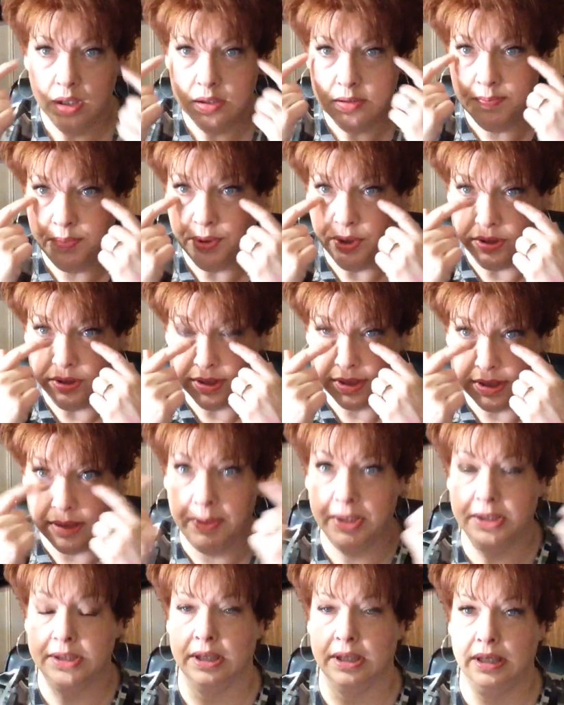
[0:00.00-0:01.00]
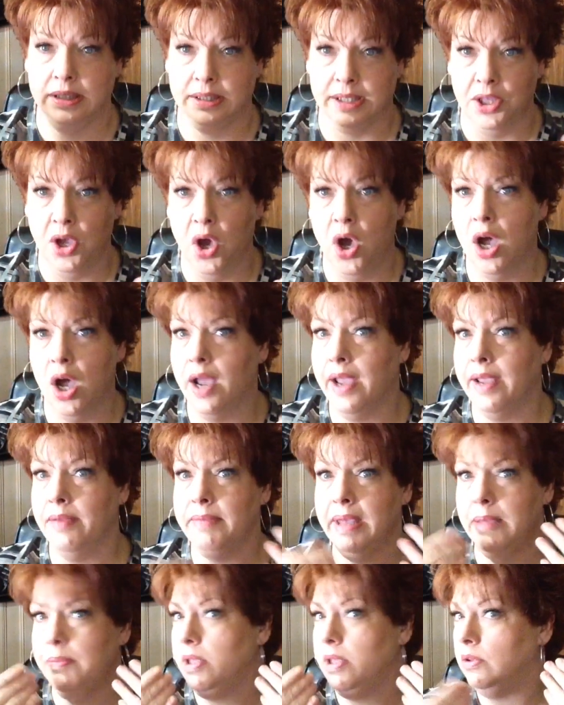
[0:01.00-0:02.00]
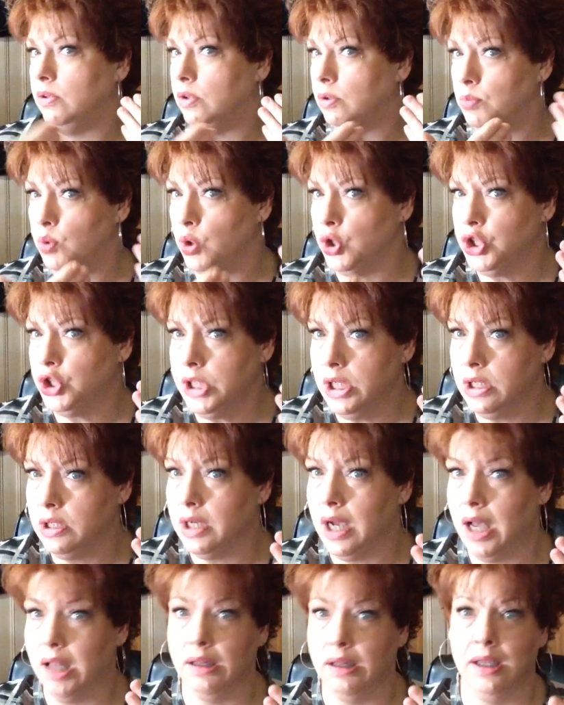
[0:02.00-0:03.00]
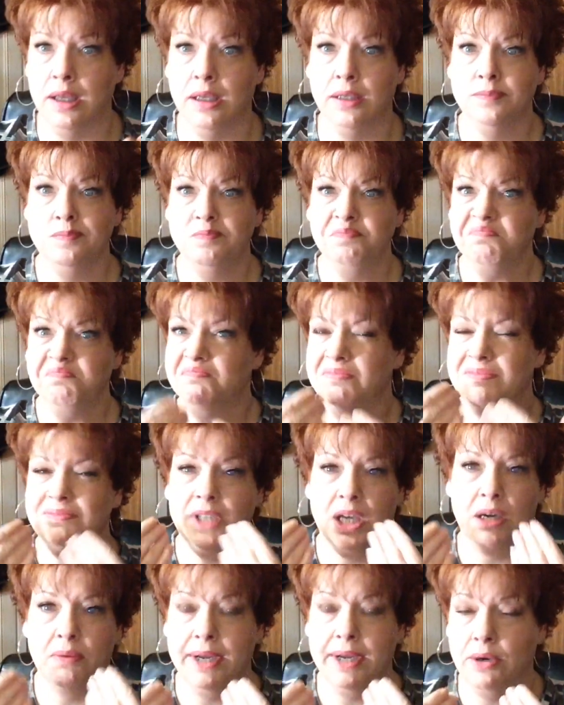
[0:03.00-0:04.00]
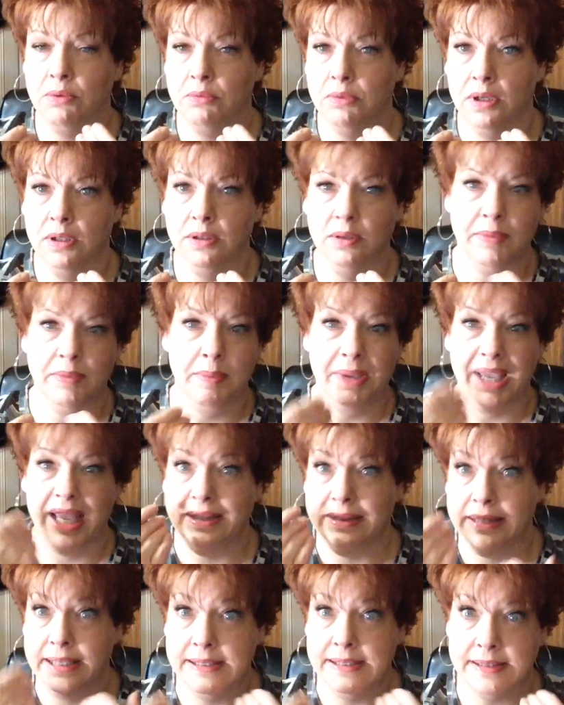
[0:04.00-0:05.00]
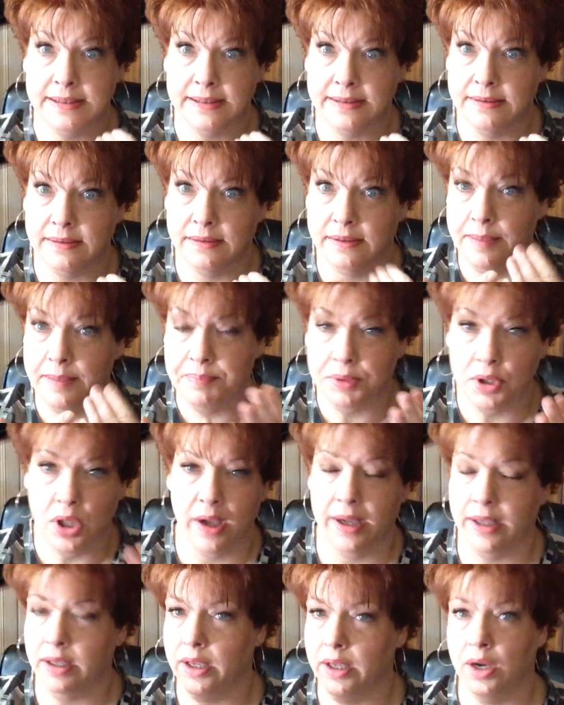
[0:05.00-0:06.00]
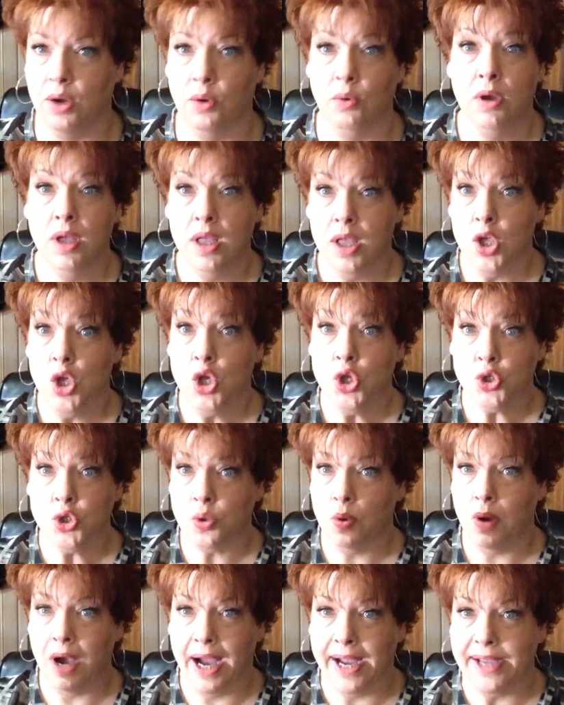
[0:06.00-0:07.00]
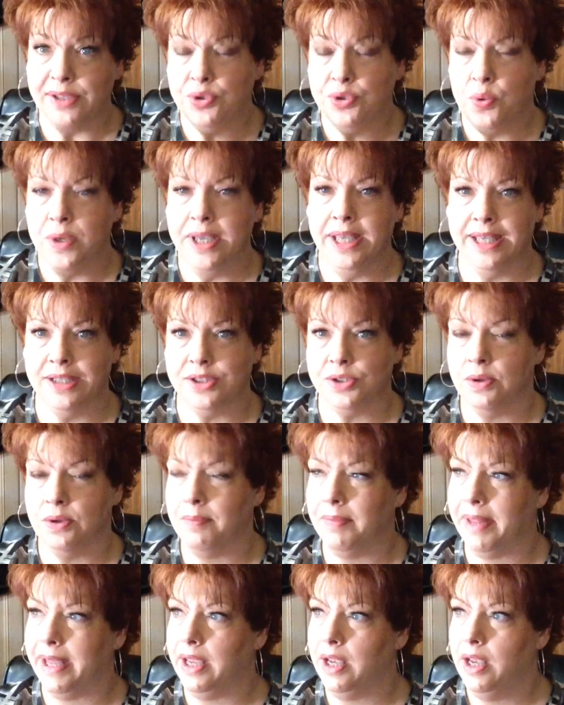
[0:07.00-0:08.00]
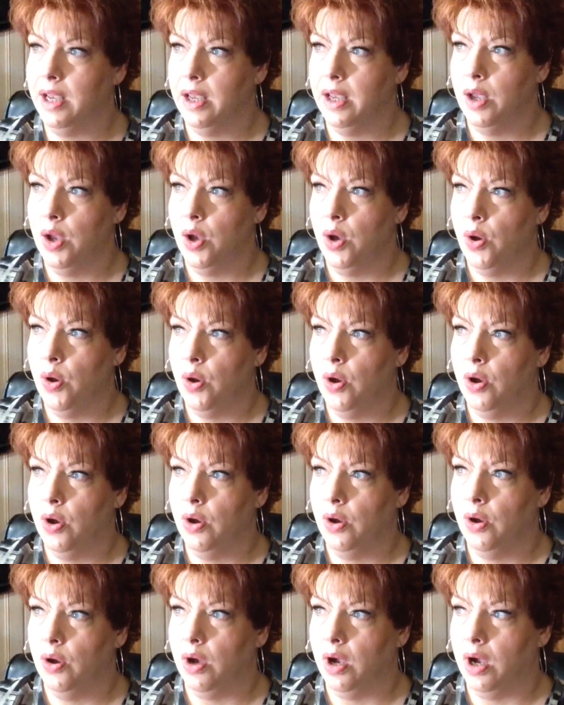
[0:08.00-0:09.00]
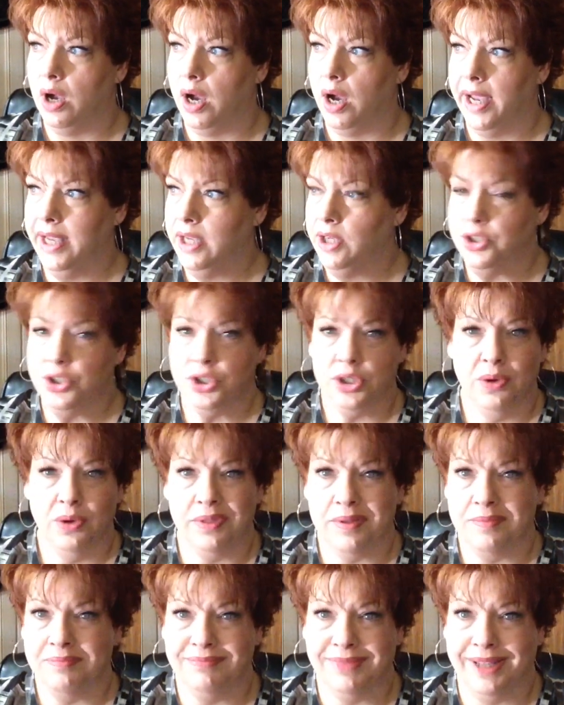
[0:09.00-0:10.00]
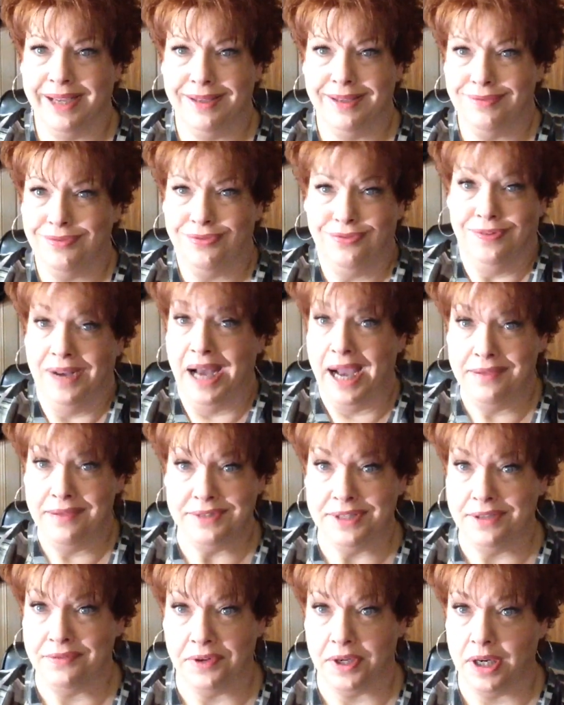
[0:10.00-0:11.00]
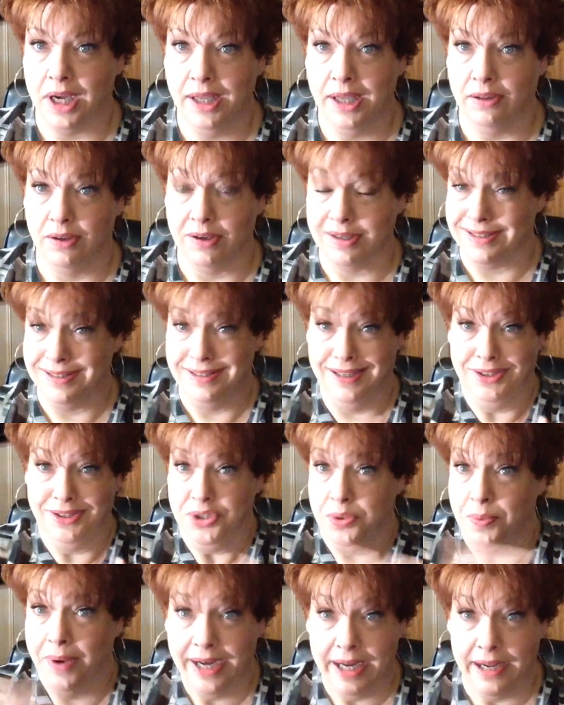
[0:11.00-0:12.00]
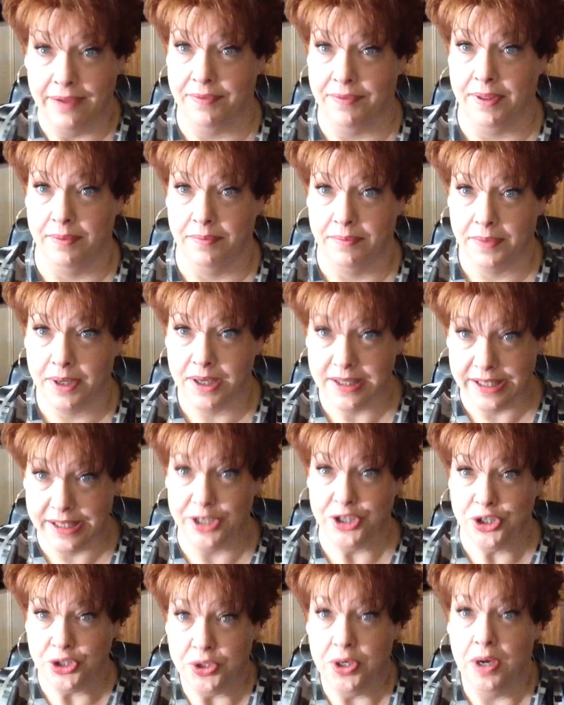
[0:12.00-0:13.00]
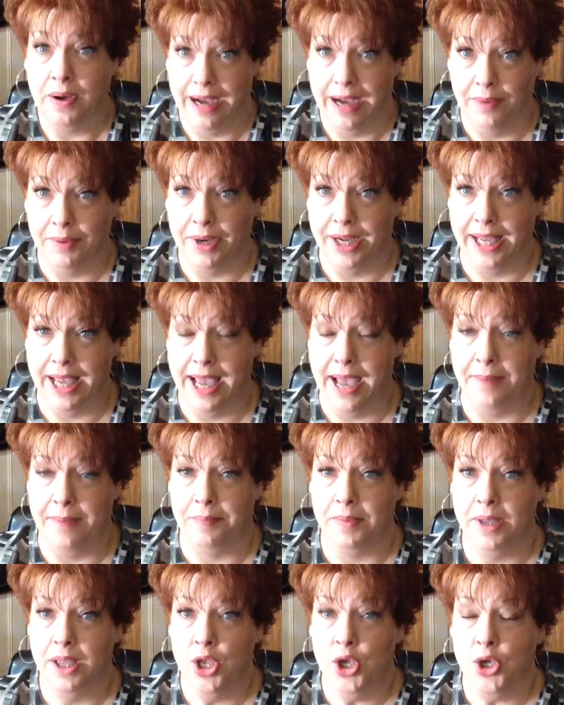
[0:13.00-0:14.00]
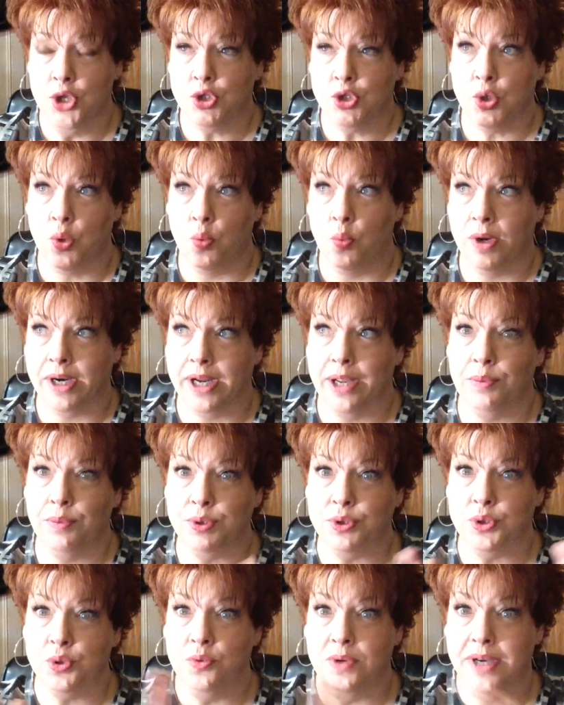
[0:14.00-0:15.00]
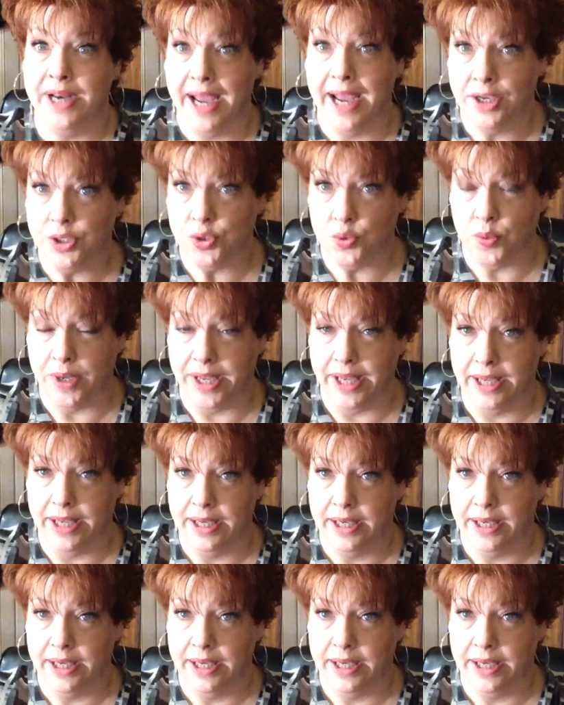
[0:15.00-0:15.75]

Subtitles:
putting some underneath the eye, maybe a little more cheek color. No, I don't, maybe add this lip line, you know. So I tweak it, so I'm like, I could show them like 5 different eye looks and not do any of them, because I just know how I am. So what I will do next week,